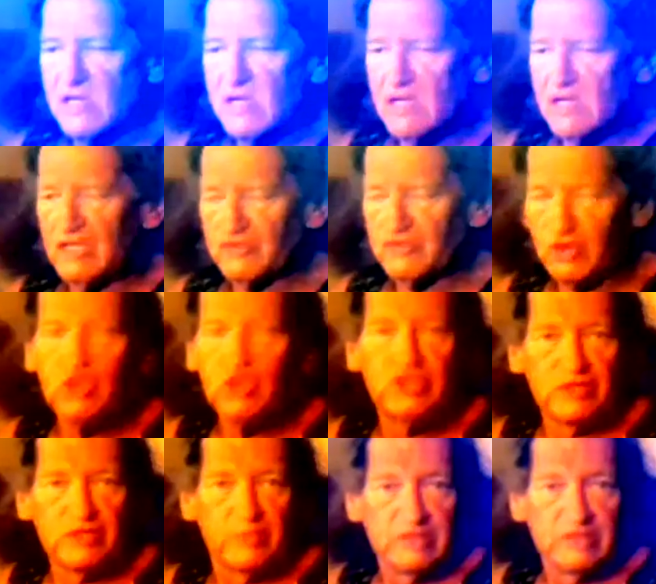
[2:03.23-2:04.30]
It's good
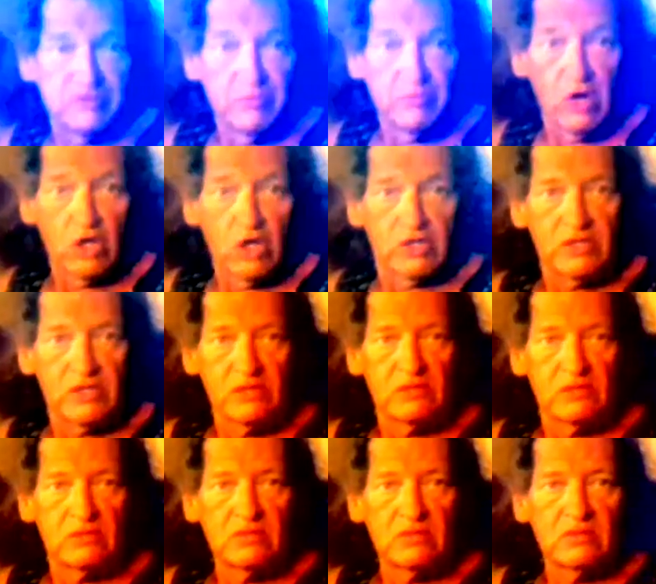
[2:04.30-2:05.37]
to be smart.
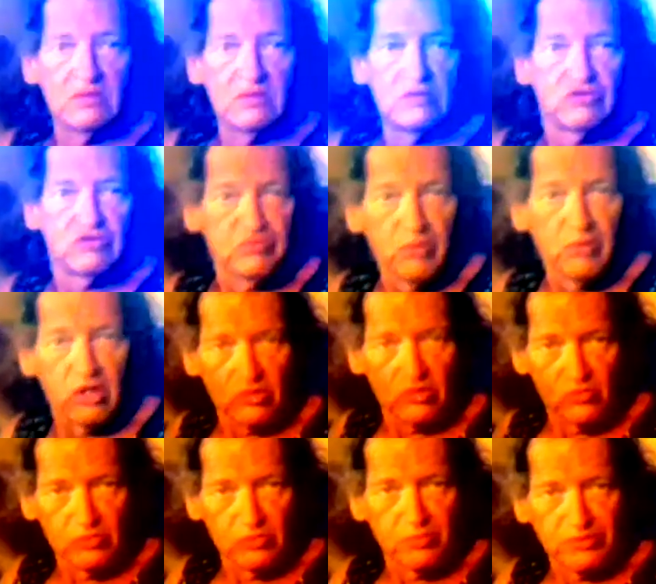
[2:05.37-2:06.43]
Smart
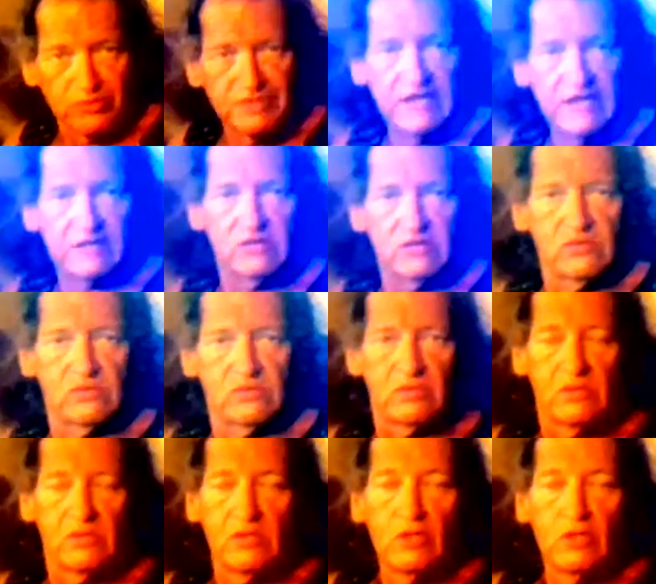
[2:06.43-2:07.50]
will protect you.
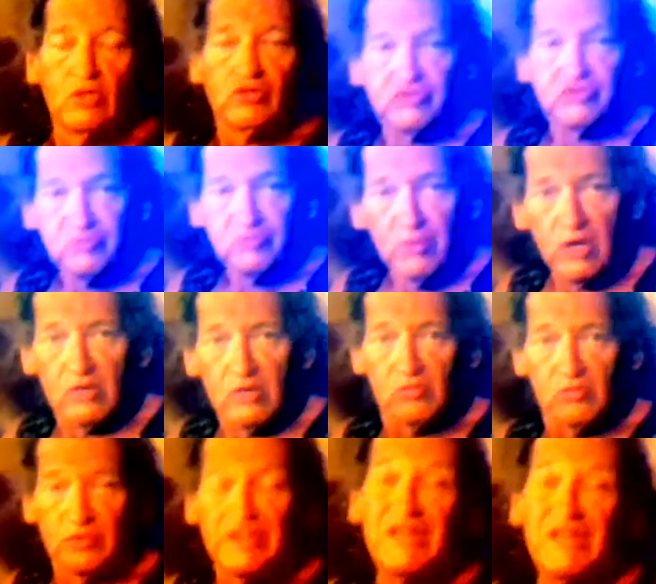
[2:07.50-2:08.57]
Smart
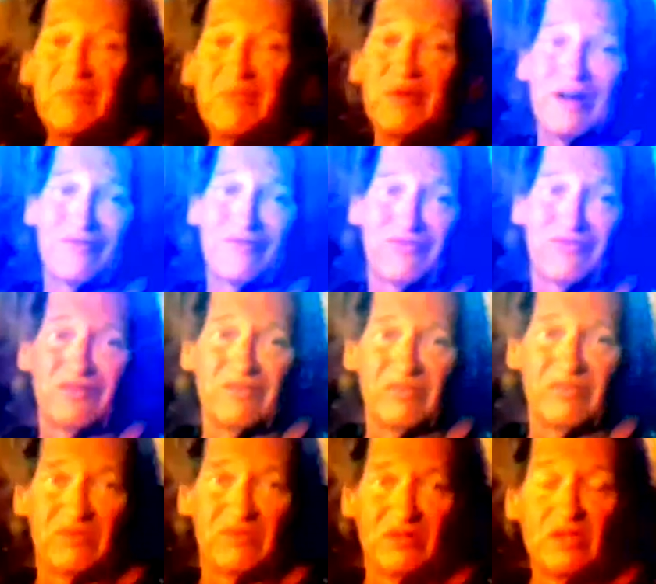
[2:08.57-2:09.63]
will keep you out of trouble.
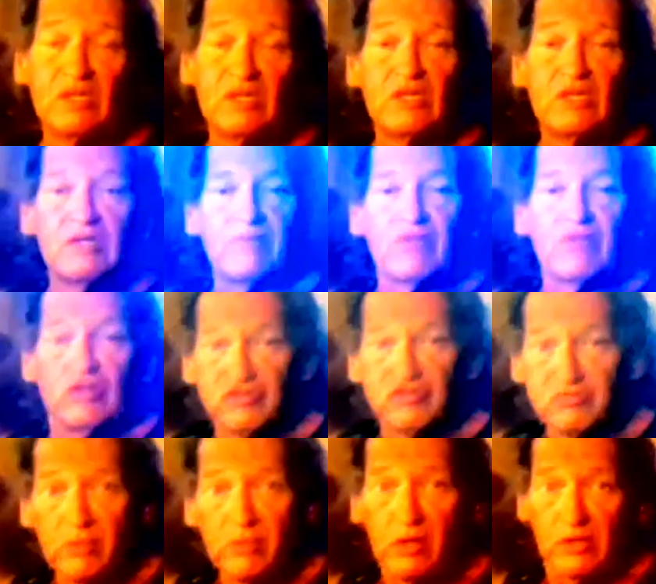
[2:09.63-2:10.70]

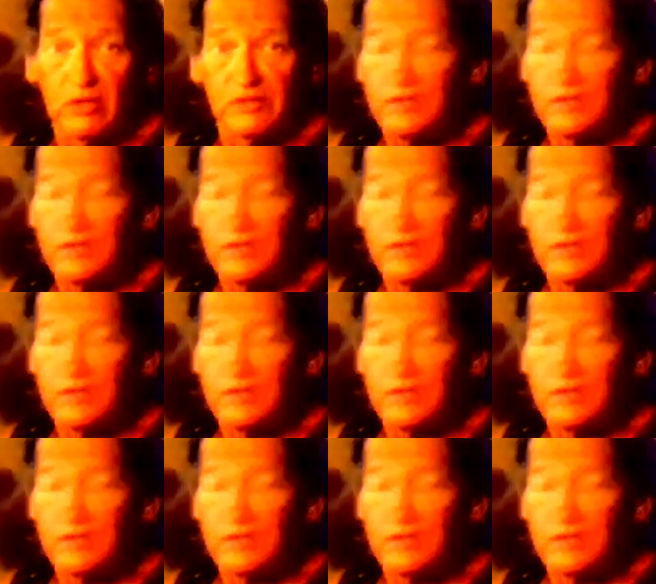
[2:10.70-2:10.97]
Smart